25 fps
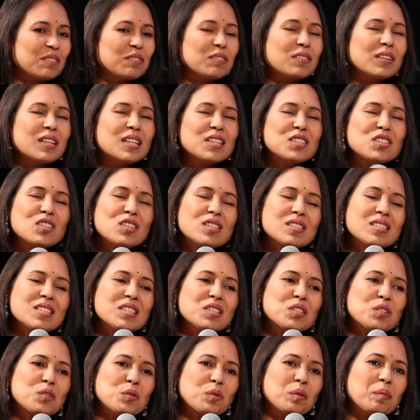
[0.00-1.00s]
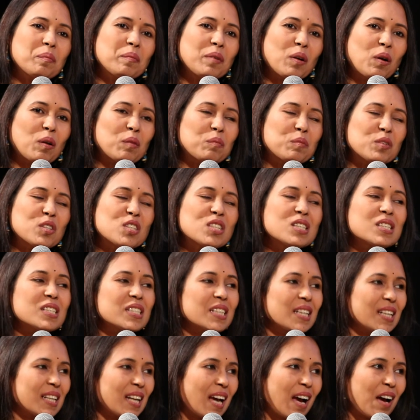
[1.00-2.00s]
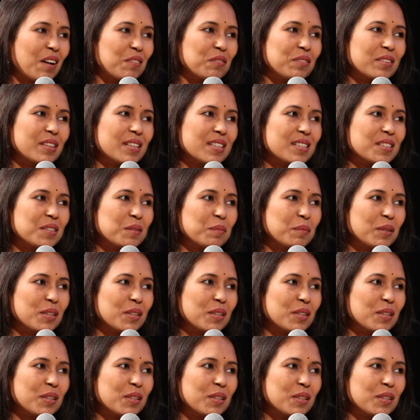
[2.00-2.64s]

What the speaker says: Village Rockstars took me almost 3.5 years,